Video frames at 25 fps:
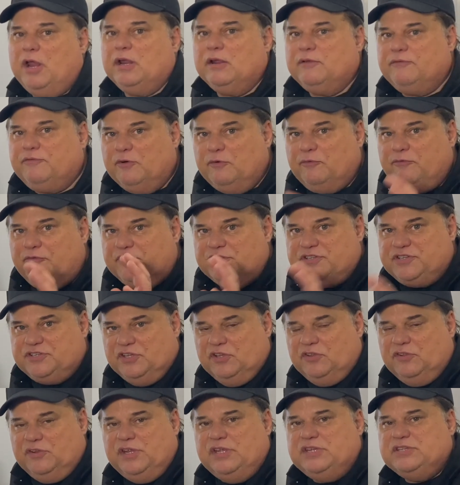for
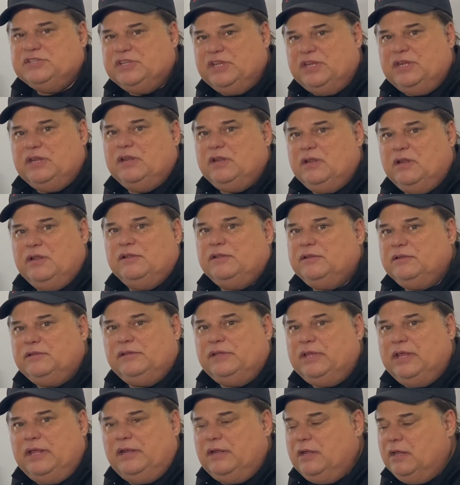facilities that
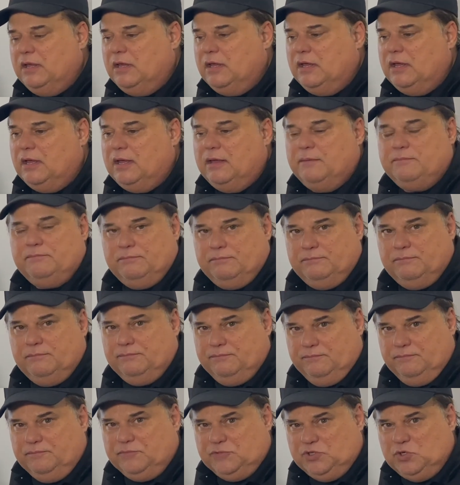
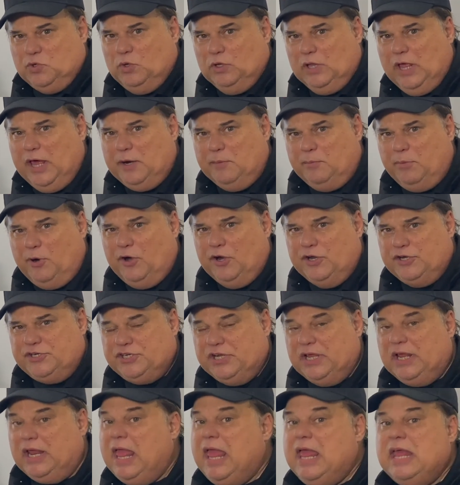do a lot of
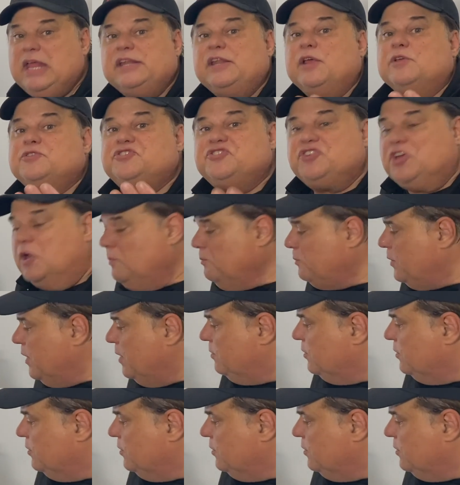burnishing. Now some people